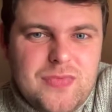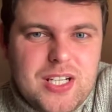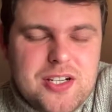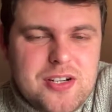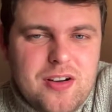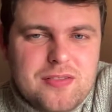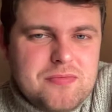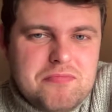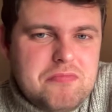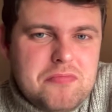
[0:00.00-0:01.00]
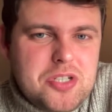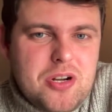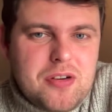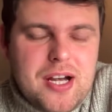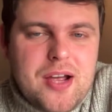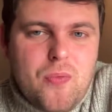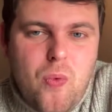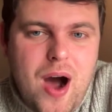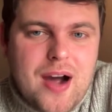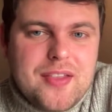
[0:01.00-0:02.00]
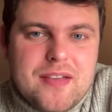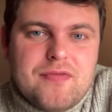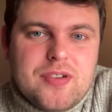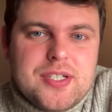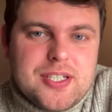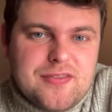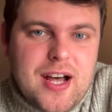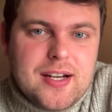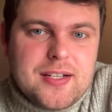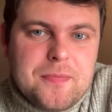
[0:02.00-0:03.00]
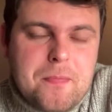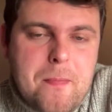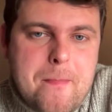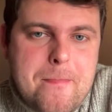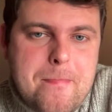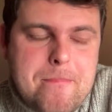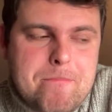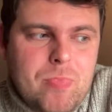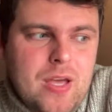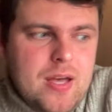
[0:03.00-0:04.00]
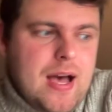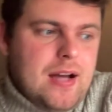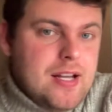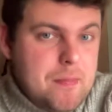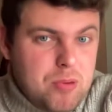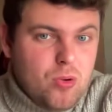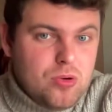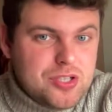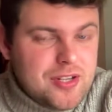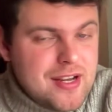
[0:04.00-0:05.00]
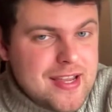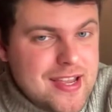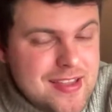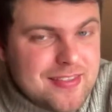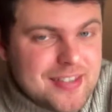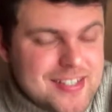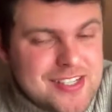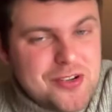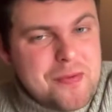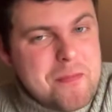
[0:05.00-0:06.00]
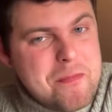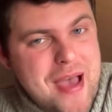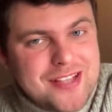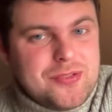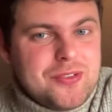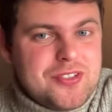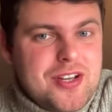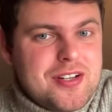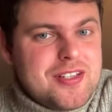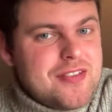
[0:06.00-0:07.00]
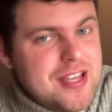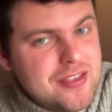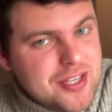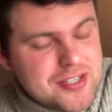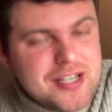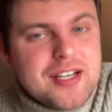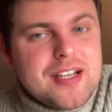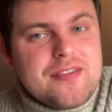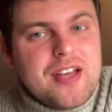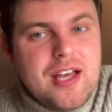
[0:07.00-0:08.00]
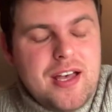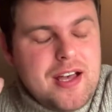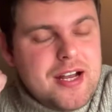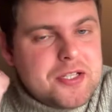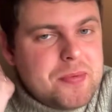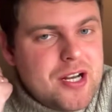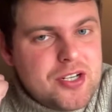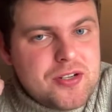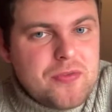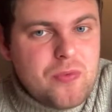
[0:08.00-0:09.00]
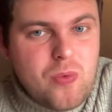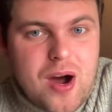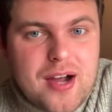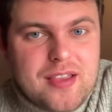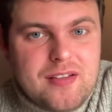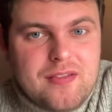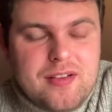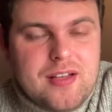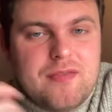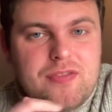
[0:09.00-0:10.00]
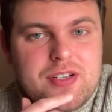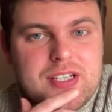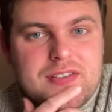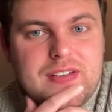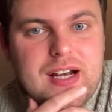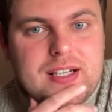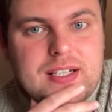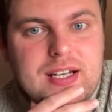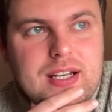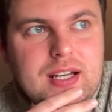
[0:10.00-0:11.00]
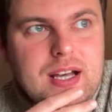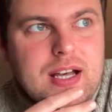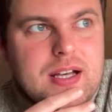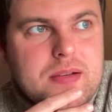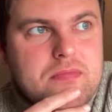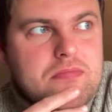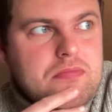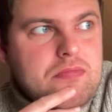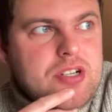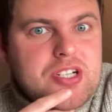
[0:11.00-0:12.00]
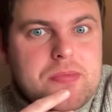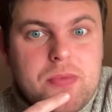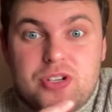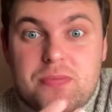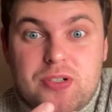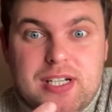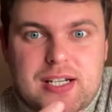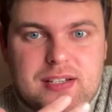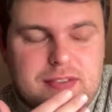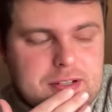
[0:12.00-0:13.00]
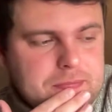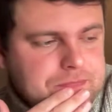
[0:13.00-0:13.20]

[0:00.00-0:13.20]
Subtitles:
it's not clear why the inference is valid. And importantly, he thinks he's got a better alternative. He thinks he can give an explanation of why that inference is valid, which is much more satisfying.